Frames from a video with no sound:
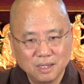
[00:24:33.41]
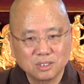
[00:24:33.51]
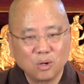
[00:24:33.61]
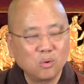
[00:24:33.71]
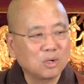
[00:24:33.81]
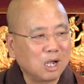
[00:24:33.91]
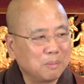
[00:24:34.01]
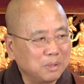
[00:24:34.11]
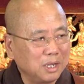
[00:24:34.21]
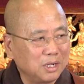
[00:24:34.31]
is a whole
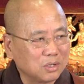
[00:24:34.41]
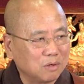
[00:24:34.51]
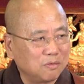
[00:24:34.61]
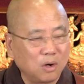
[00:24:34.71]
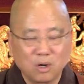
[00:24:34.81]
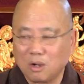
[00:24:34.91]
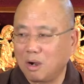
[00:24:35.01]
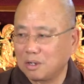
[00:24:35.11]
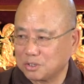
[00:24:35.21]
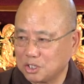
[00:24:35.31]
combination of all
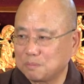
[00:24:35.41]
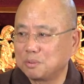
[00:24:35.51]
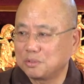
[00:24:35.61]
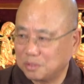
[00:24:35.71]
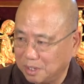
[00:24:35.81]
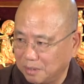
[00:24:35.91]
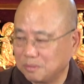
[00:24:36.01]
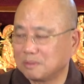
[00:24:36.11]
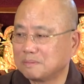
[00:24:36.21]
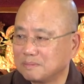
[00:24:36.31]
causes put
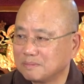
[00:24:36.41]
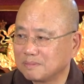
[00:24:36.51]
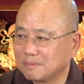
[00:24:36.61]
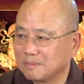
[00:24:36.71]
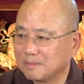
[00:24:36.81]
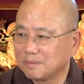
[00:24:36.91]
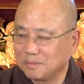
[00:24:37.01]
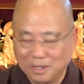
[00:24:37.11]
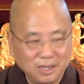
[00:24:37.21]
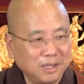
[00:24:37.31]
together.
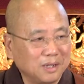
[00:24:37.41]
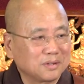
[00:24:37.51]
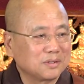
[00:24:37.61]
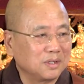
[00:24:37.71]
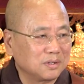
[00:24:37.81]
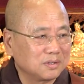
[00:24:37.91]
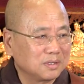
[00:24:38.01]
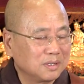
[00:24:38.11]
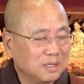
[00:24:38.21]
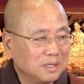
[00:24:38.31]
Then I
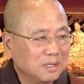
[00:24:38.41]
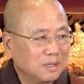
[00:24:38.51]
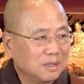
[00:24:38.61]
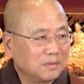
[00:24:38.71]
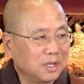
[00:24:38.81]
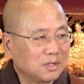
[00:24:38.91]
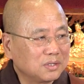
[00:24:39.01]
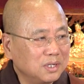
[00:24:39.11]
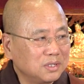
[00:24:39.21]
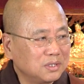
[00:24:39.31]
exist. The
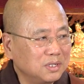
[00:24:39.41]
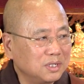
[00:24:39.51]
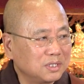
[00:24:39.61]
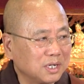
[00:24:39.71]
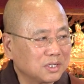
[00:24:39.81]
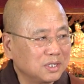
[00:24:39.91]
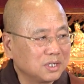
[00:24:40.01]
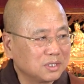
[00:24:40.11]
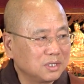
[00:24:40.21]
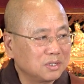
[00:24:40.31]
existence is
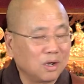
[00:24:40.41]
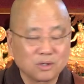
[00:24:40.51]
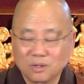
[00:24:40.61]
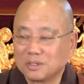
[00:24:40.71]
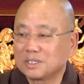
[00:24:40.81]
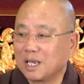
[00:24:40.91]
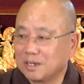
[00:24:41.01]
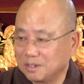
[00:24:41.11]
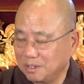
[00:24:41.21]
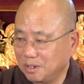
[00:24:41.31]
existence on
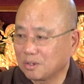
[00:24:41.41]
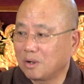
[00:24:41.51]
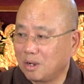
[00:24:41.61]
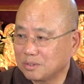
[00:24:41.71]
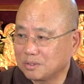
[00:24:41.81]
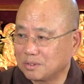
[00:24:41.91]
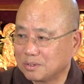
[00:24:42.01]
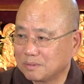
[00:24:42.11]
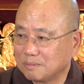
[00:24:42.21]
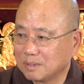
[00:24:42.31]
causality, on causes.